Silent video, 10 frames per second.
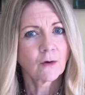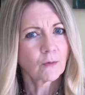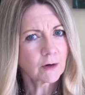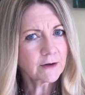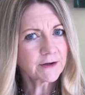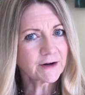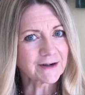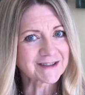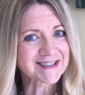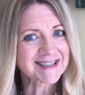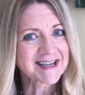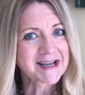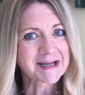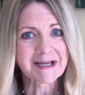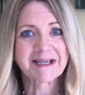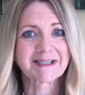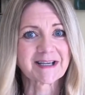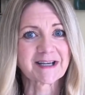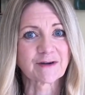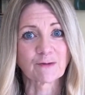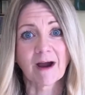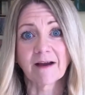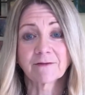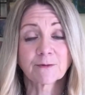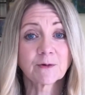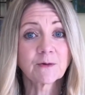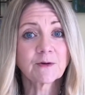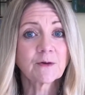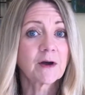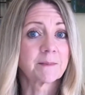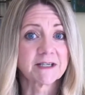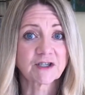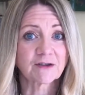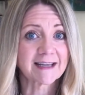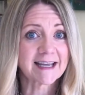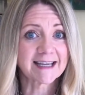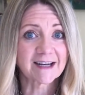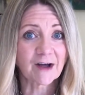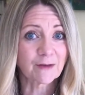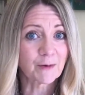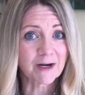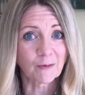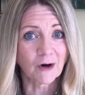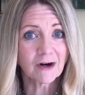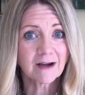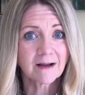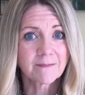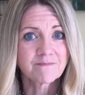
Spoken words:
What are yours? Is it a drive-through you habitually hit on the way to work?